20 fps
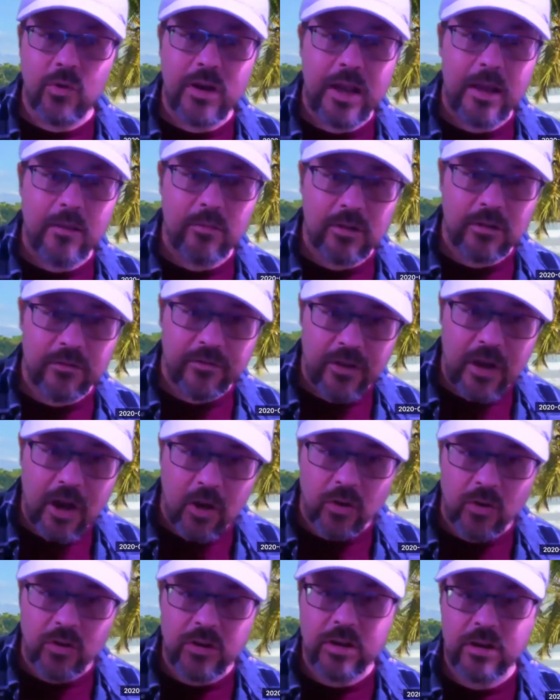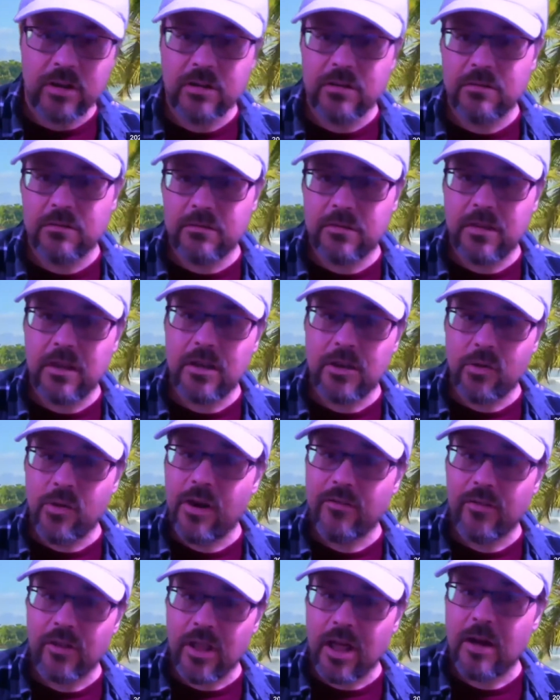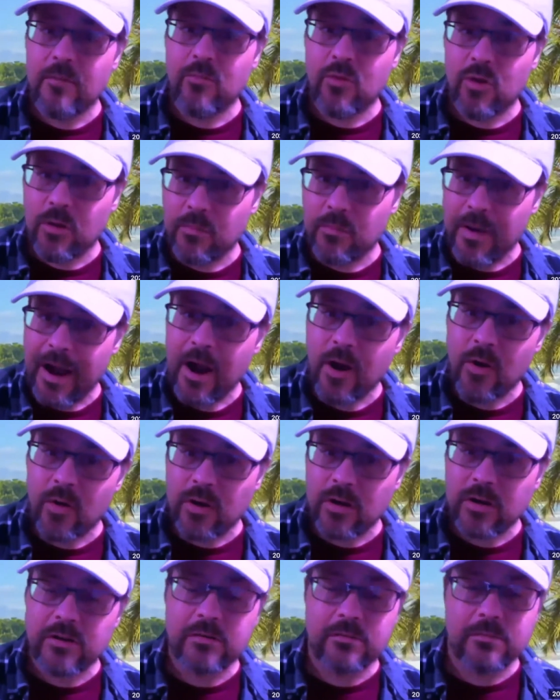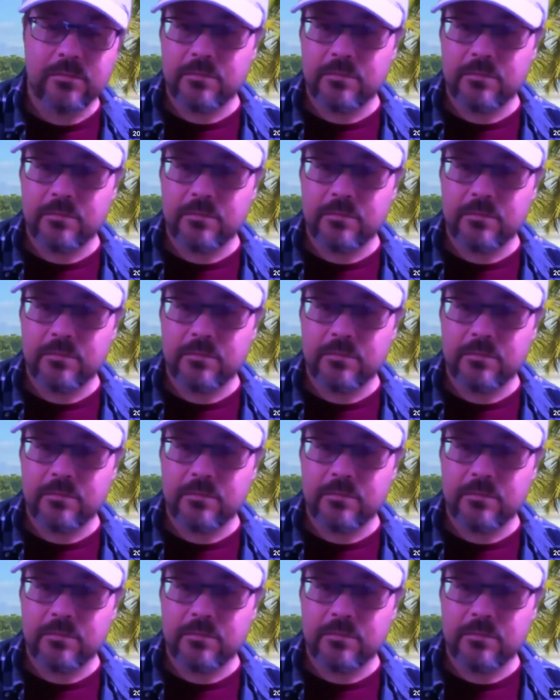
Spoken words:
able to vote, then you have a lot more power